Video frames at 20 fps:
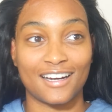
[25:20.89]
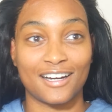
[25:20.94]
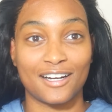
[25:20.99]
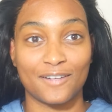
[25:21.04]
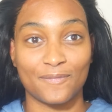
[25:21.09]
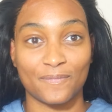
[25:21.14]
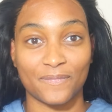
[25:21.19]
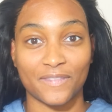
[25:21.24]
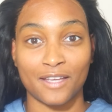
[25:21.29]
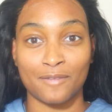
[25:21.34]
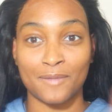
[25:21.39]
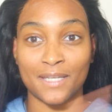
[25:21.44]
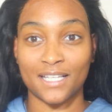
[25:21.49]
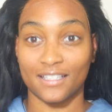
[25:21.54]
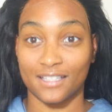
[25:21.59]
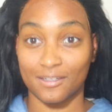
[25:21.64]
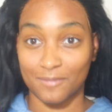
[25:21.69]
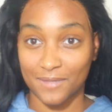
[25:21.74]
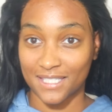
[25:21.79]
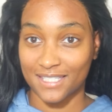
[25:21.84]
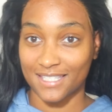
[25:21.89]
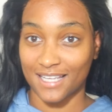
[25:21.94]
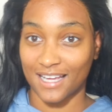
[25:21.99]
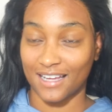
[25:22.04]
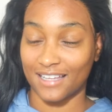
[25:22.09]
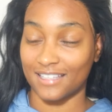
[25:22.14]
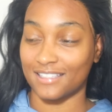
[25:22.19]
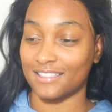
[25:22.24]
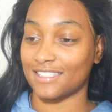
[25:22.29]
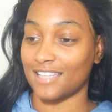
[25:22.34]
Um, let me clean up the
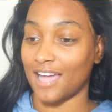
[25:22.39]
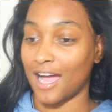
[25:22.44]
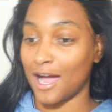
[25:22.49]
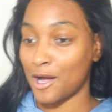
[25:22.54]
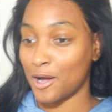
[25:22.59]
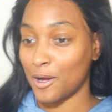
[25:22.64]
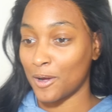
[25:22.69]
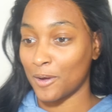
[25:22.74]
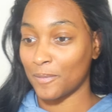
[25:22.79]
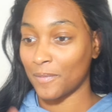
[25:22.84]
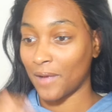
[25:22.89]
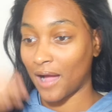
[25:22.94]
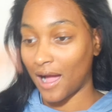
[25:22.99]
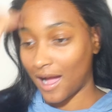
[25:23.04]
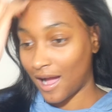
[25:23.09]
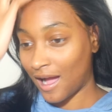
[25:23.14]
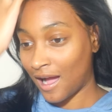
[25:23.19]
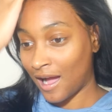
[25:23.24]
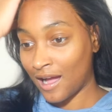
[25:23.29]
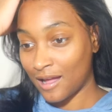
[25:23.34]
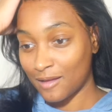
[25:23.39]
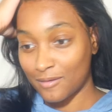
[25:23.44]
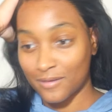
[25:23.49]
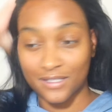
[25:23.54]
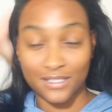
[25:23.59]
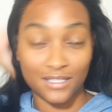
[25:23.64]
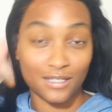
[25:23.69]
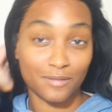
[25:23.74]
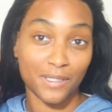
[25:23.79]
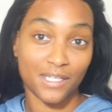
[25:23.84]
sides. Um, I,
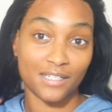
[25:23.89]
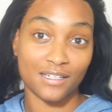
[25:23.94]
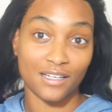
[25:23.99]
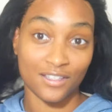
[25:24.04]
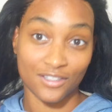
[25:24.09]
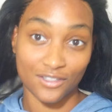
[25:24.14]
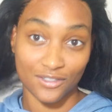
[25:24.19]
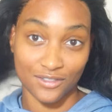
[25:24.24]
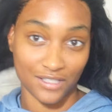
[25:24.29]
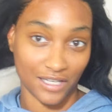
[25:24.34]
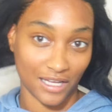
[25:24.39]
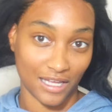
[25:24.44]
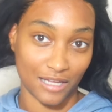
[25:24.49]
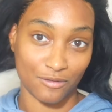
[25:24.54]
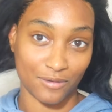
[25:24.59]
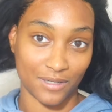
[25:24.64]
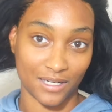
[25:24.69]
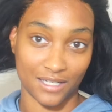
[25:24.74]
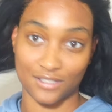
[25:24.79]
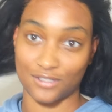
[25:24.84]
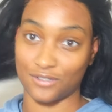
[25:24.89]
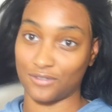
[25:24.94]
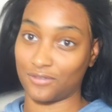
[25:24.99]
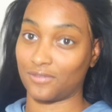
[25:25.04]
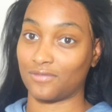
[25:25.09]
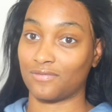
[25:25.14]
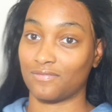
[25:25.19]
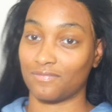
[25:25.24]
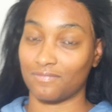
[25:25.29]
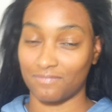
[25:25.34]
it's gonna be another day when I do
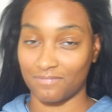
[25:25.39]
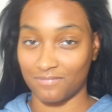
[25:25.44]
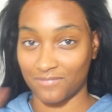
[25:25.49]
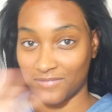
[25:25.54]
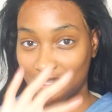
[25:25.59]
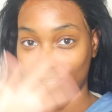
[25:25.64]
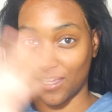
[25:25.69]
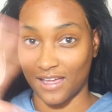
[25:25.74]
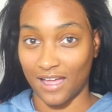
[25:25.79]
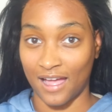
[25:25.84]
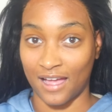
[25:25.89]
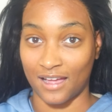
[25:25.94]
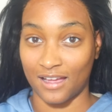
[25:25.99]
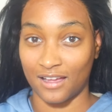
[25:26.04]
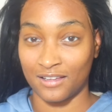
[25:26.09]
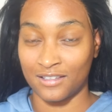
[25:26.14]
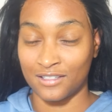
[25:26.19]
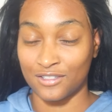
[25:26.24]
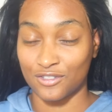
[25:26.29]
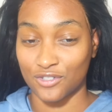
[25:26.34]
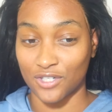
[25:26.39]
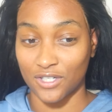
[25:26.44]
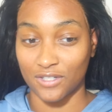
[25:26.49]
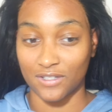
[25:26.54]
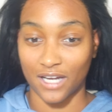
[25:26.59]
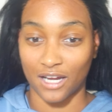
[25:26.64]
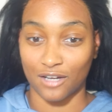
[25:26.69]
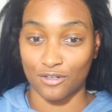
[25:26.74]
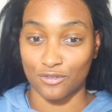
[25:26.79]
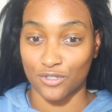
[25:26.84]
the intro
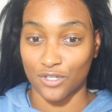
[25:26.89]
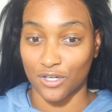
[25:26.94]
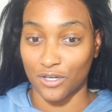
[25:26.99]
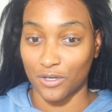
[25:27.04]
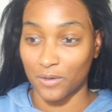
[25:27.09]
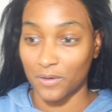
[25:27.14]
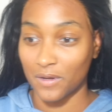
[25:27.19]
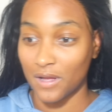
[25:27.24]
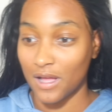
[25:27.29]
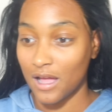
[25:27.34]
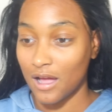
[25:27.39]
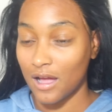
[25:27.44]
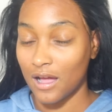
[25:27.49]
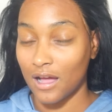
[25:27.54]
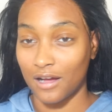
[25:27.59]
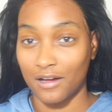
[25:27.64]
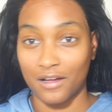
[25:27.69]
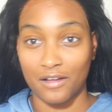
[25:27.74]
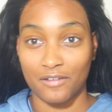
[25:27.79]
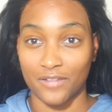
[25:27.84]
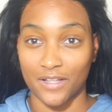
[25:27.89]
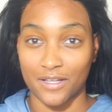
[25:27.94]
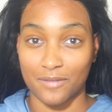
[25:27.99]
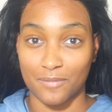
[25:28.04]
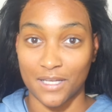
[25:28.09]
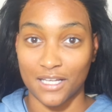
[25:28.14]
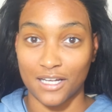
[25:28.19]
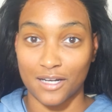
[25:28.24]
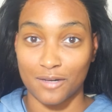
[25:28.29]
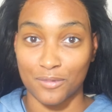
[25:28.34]
and outro. I'll have like
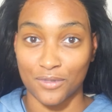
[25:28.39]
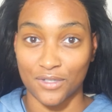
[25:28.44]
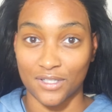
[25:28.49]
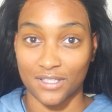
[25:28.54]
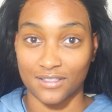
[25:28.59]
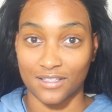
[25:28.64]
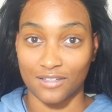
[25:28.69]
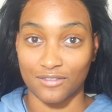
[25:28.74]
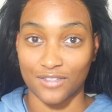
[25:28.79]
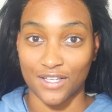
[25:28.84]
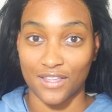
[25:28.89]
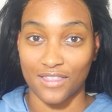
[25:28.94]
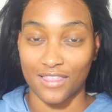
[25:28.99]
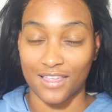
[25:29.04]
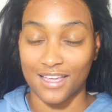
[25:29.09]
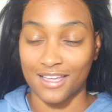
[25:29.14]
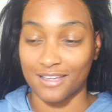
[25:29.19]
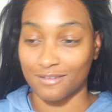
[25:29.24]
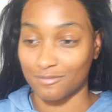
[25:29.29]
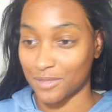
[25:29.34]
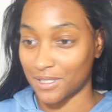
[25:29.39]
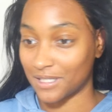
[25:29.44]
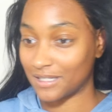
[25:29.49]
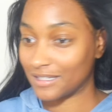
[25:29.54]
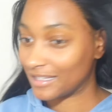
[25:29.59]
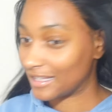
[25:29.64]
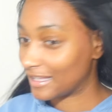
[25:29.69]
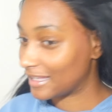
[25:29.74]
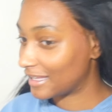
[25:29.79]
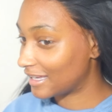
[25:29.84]
makeup on and everything, but
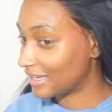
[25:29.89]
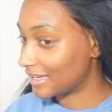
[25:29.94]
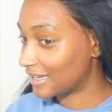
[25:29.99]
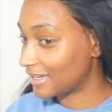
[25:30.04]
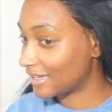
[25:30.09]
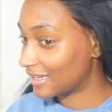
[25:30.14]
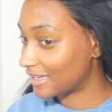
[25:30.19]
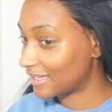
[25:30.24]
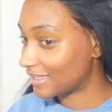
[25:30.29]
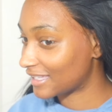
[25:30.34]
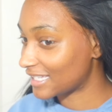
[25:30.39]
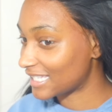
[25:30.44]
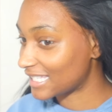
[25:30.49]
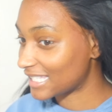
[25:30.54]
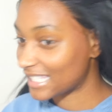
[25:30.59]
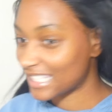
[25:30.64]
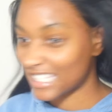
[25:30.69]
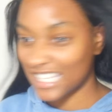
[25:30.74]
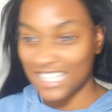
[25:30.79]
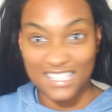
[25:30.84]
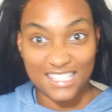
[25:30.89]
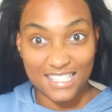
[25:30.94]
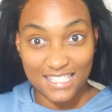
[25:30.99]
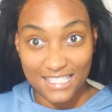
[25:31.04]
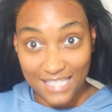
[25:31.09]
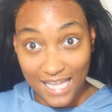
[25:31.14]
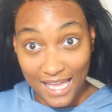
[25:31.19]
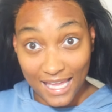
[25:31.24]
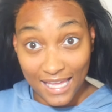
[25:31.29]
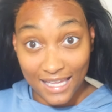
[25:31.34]
this is
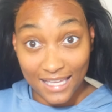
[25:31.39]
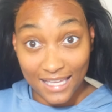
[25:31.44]
insane.